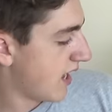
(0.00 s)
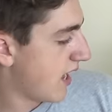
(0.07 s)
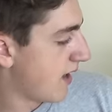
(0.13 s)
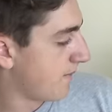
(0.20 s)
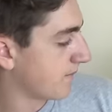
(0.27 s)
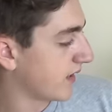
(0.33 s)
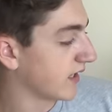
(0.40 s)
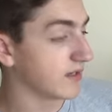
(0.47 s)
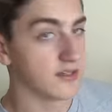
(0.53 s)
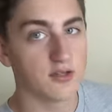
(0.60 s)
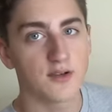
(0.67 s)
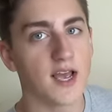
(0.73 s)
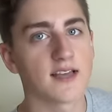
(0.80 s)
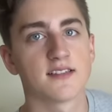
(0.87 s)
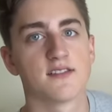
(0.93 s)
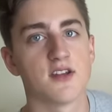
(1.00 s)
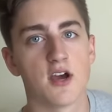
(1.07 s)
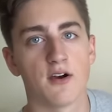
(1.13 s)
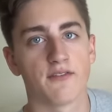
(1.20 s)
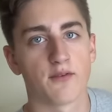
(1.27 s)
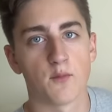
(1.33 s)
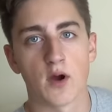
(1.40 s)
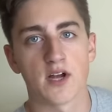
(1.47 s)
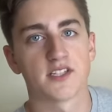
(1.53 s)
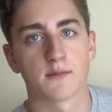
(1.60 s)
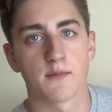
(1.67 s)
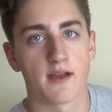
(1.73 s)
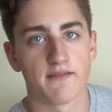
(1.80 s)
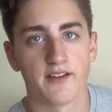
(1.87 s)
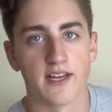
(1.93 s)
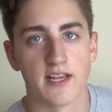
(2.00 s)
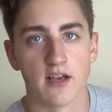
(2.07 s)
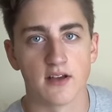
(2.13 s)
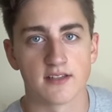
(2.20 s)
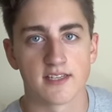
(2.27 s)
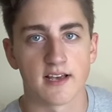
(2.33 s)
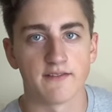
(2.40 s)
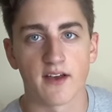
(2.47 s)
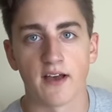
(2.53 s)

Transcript: And you guys know from watching my videos,